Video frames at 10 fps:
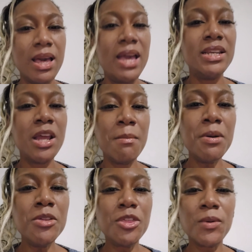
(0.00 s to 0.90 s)
And
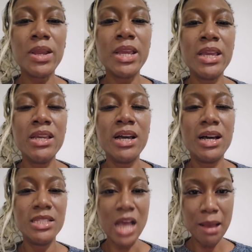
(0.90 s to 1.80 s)
number three,
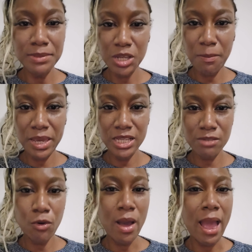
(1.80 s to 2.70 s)
adopt a
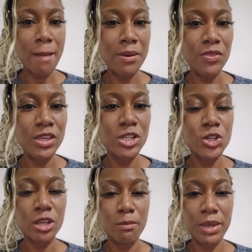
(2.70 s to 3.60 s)
peaceful habit that
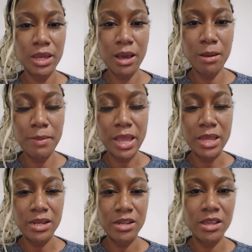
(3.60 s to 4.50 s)
you can pick up
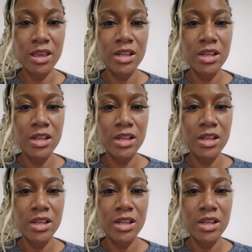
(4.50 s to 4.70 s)
and